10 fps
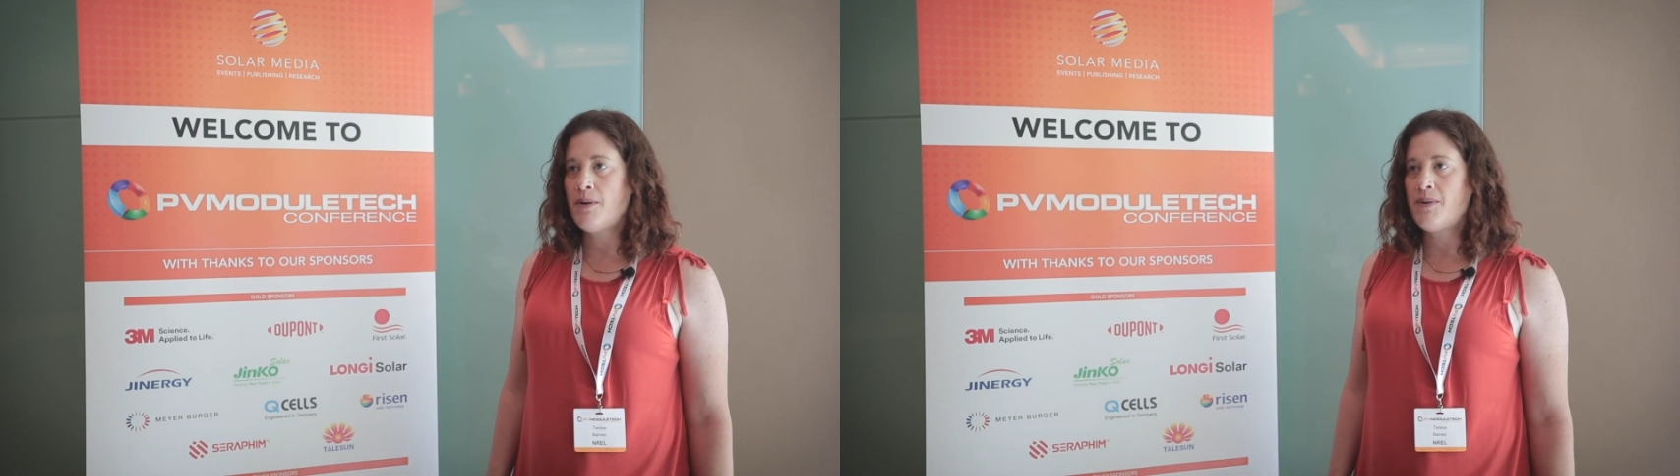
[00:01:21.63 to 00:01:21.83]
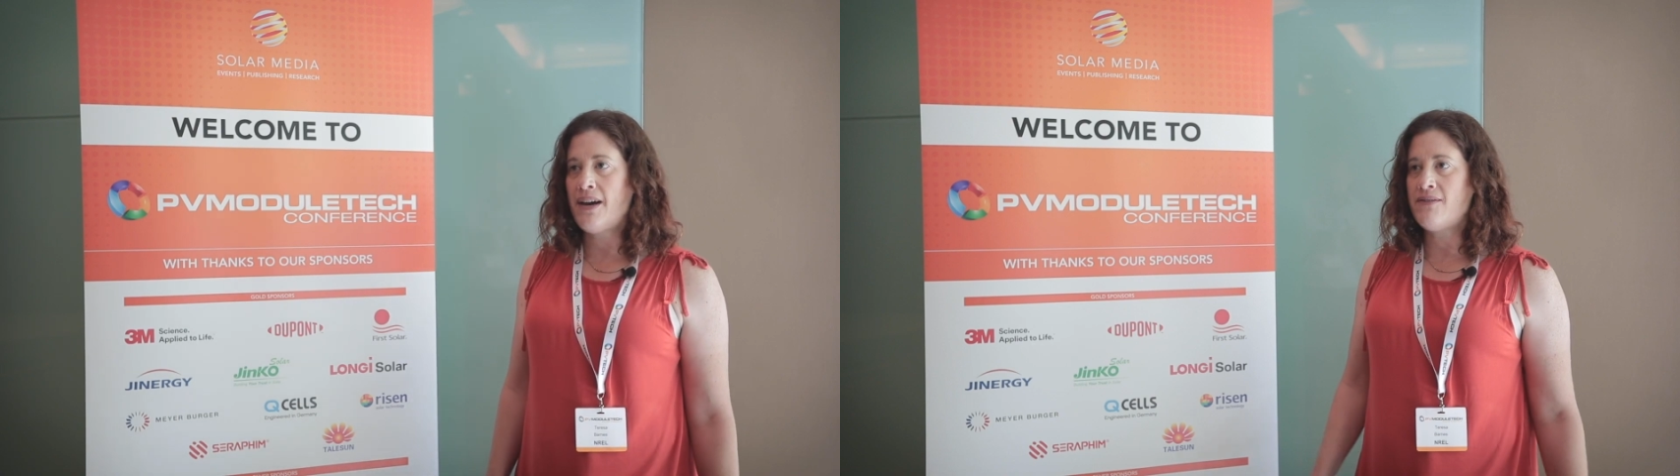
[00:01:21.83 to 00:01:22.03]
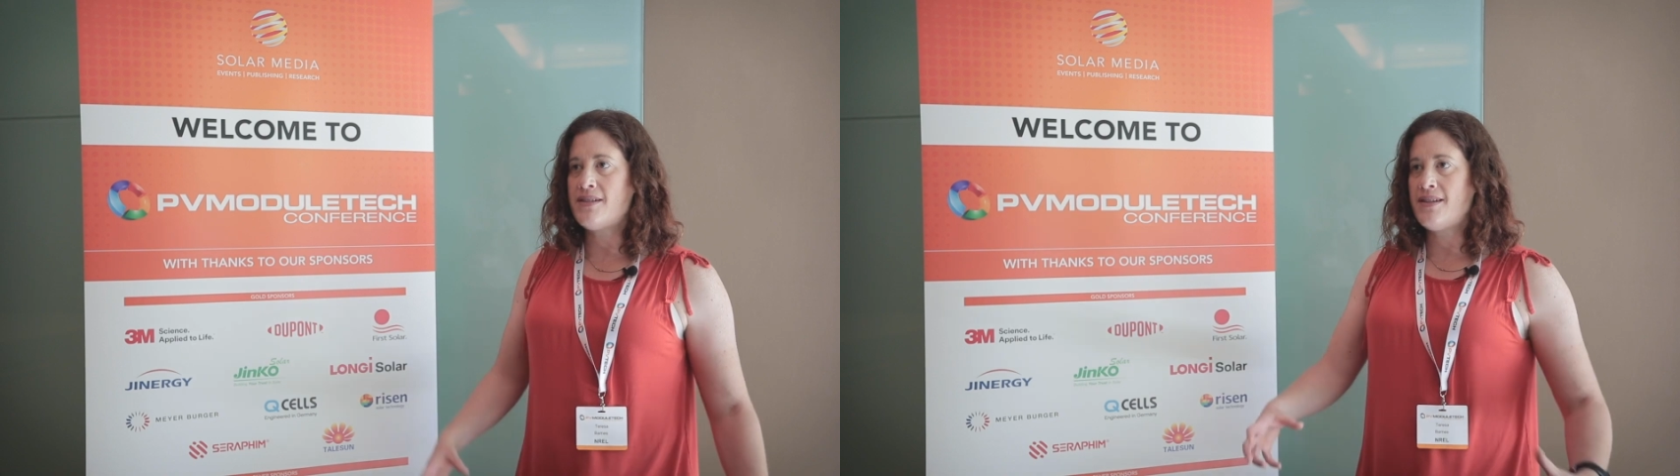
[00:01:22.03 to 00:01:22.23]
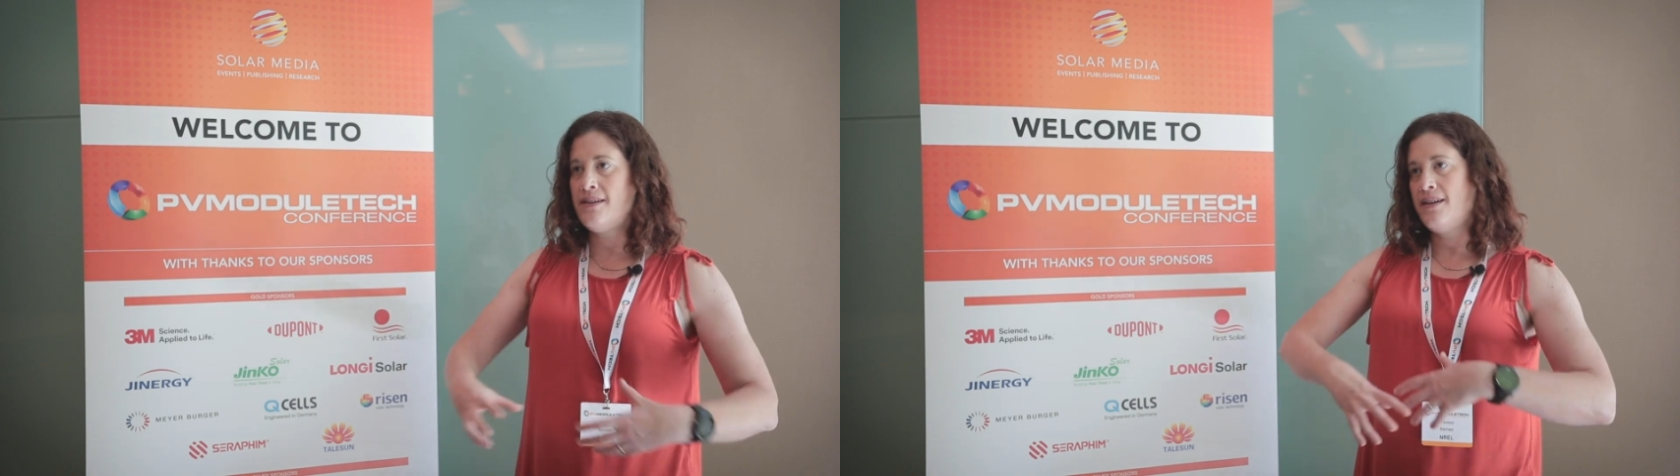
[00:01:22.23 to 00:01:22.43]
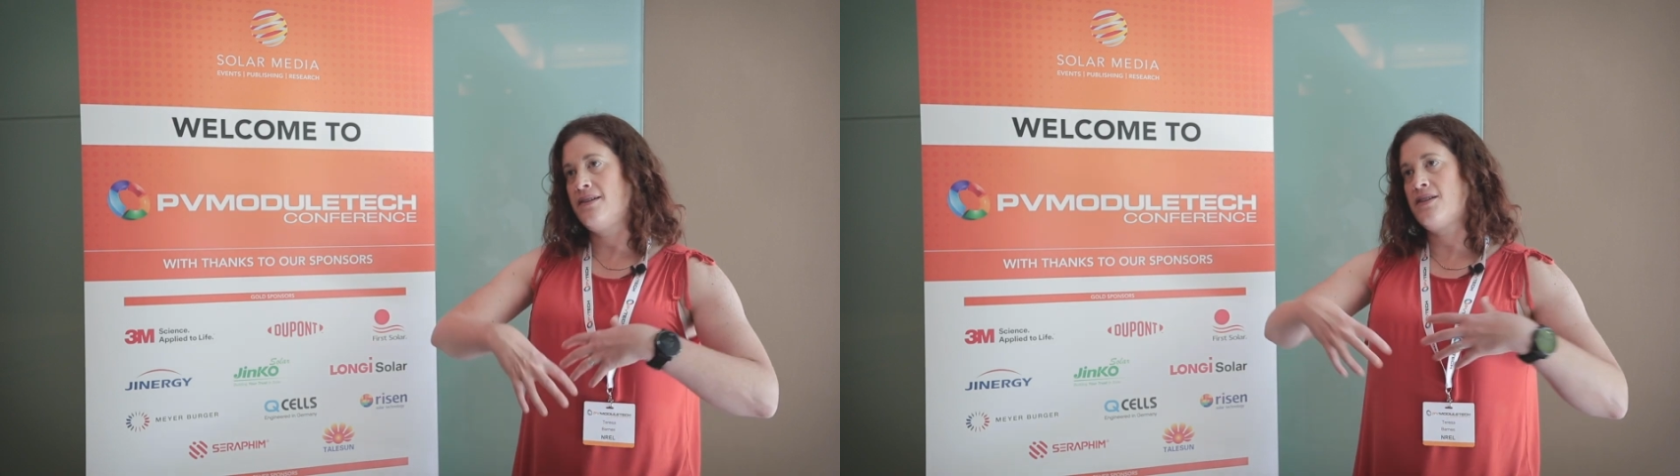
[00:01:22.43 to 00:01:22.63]
but we haven't seen
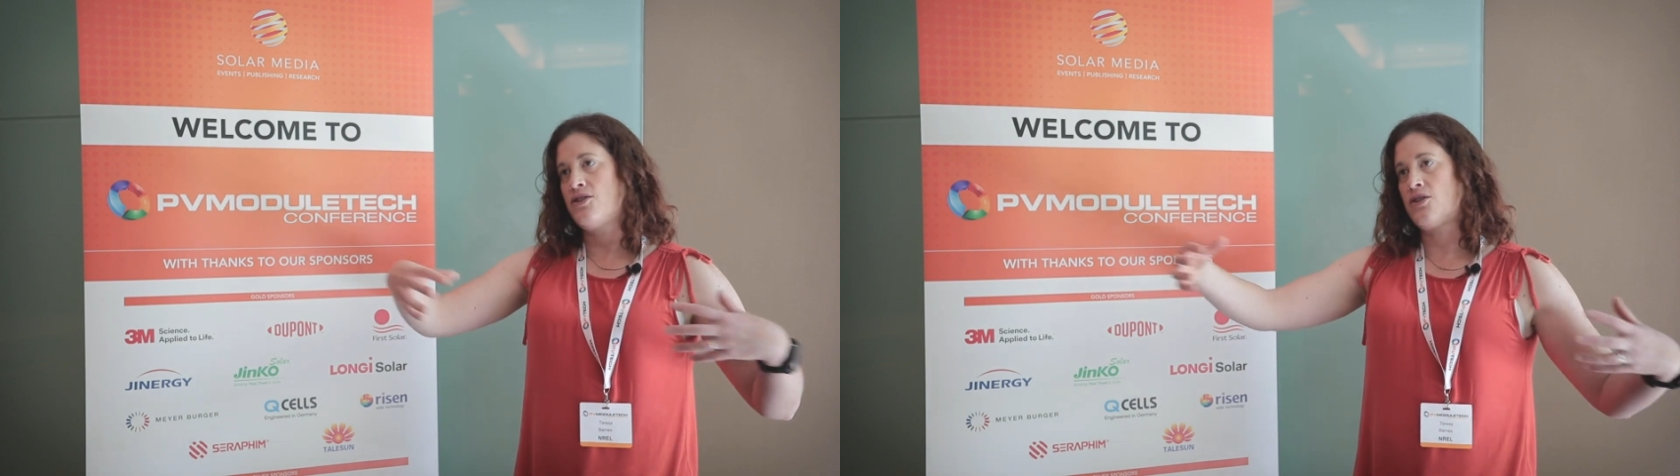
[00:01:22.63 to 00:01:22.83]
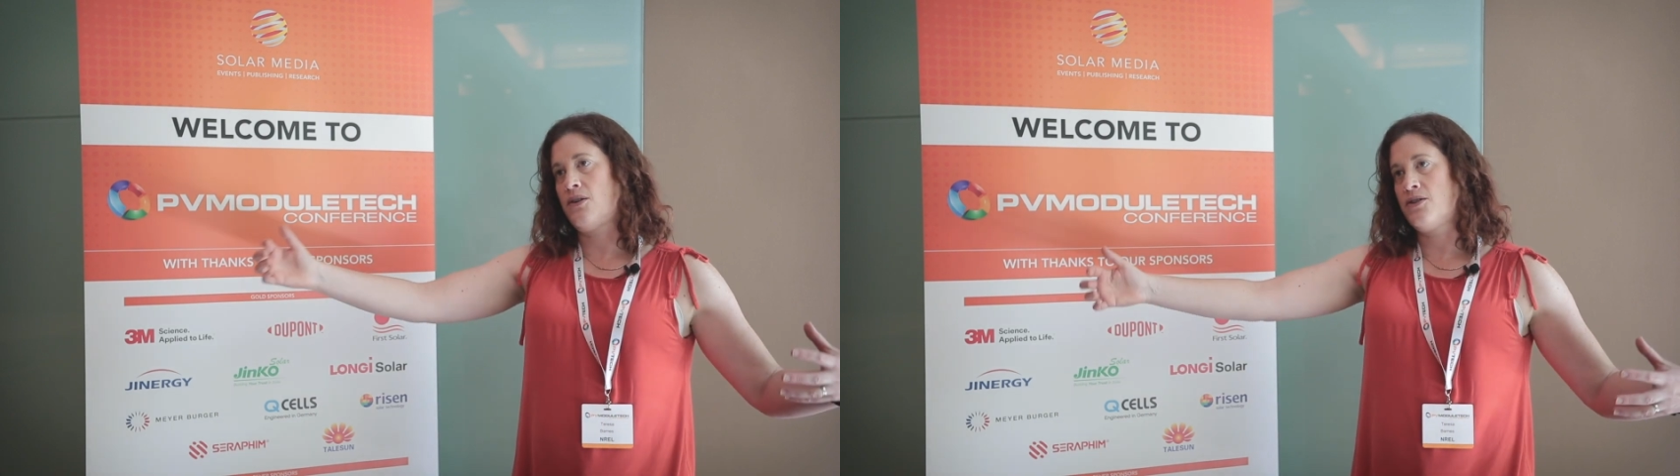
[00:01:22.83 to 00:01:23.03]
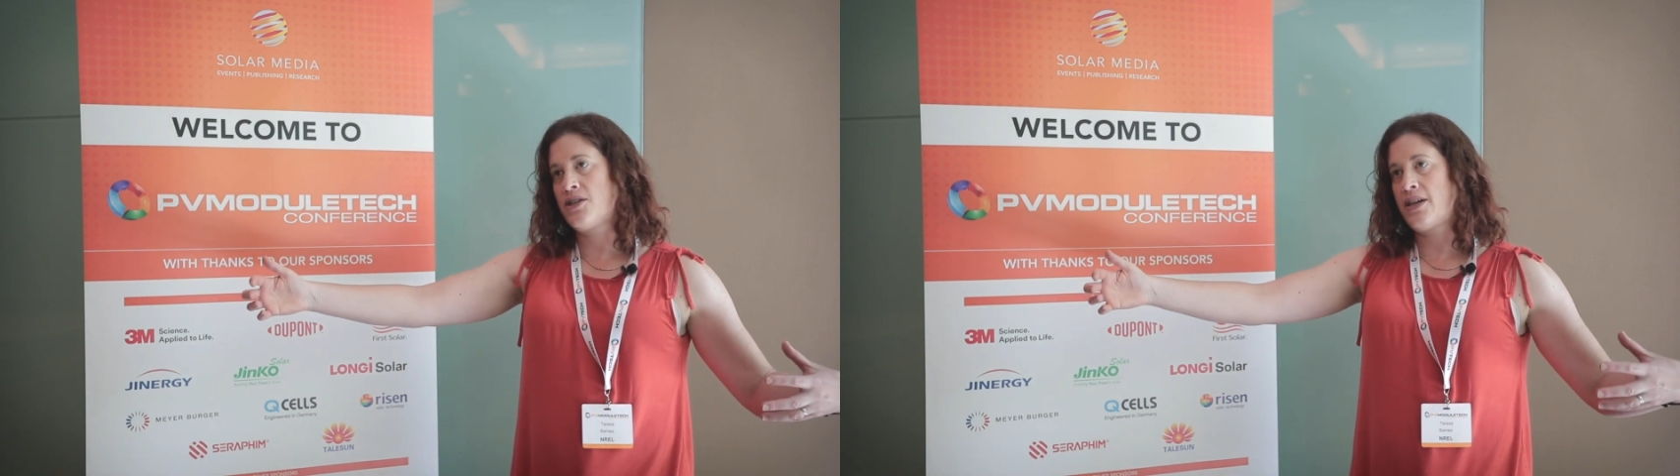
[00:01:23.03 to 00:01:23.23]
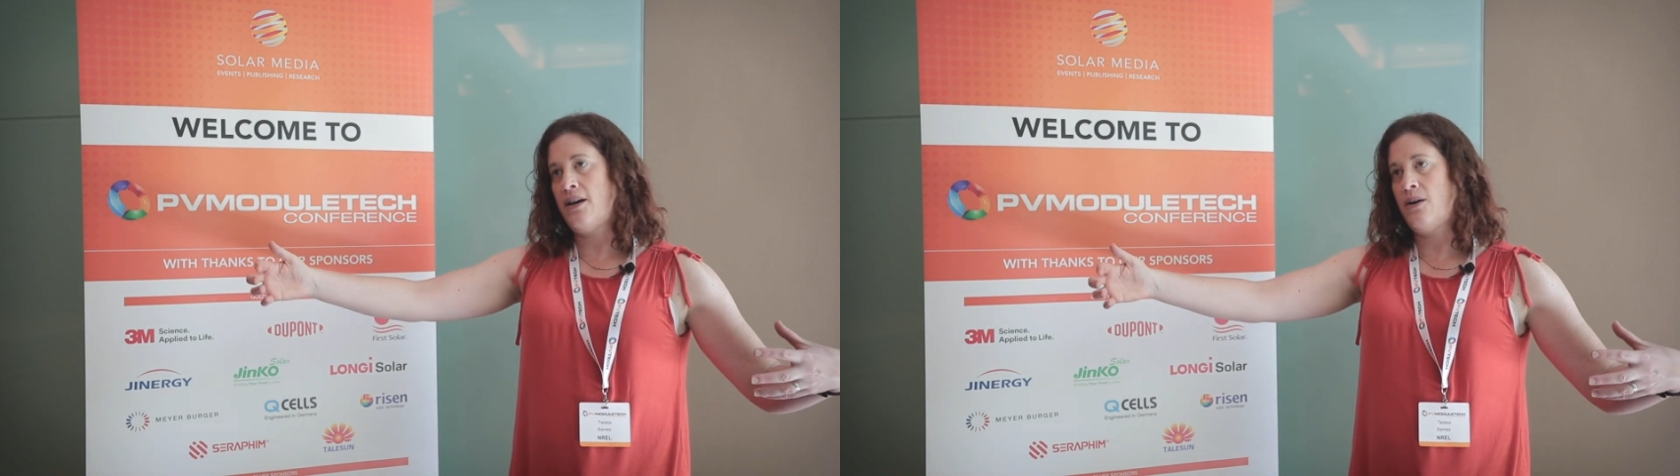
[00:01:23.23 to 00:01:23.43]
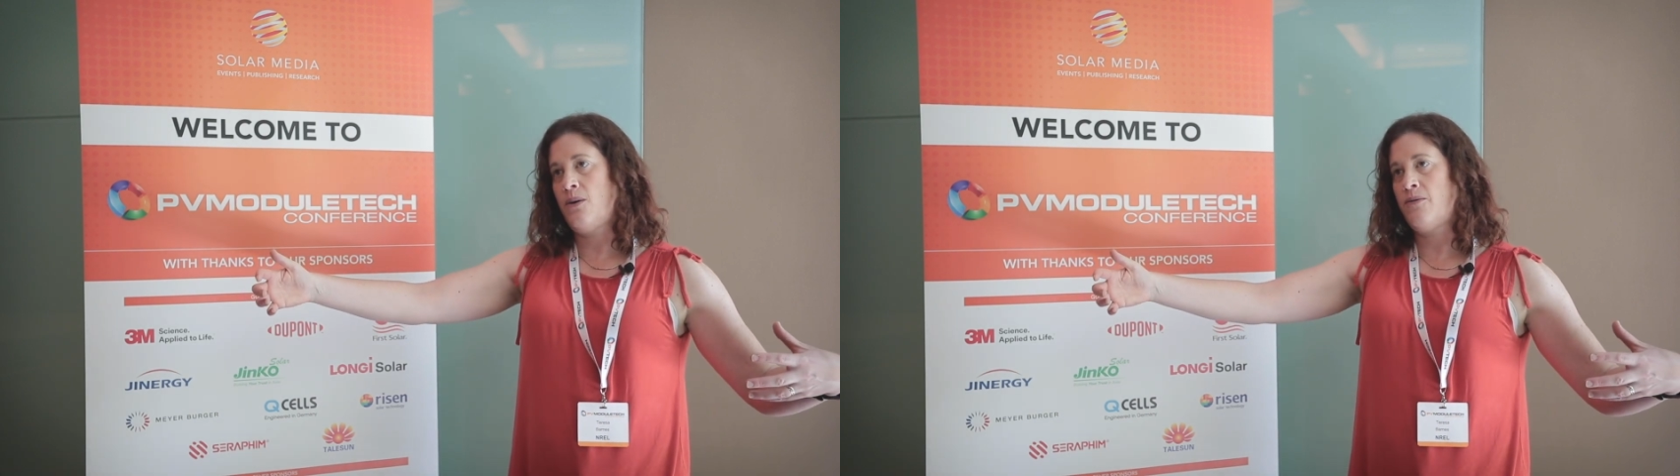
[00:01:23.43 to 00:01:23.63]
it at such large
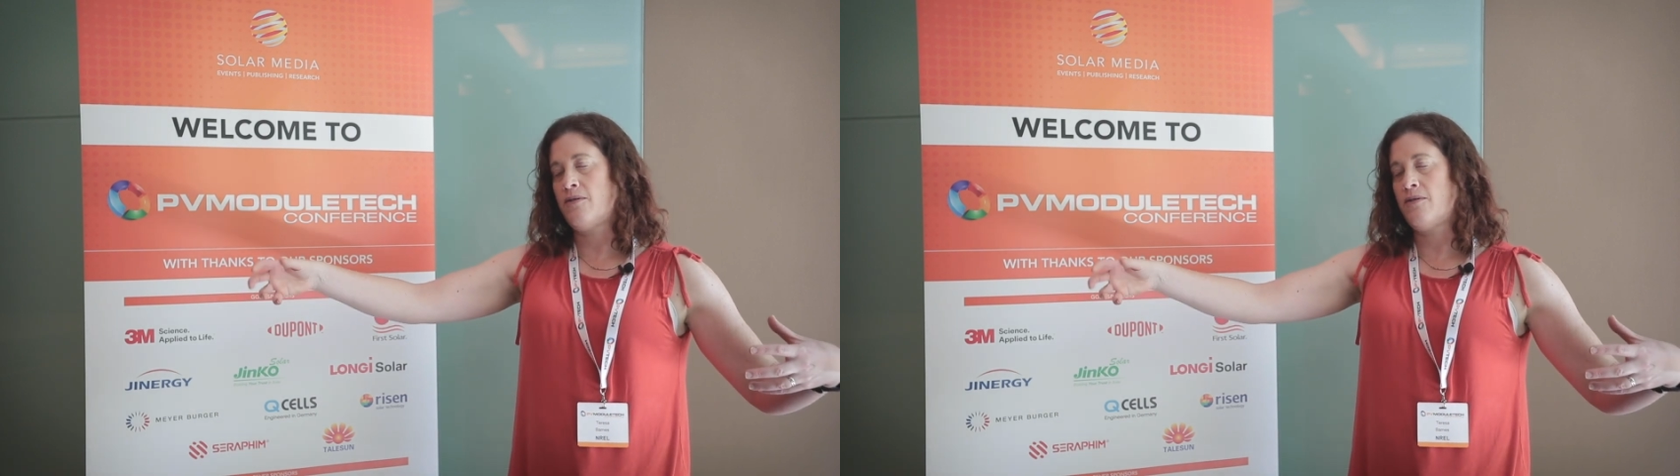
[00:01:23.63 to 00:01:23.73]
scale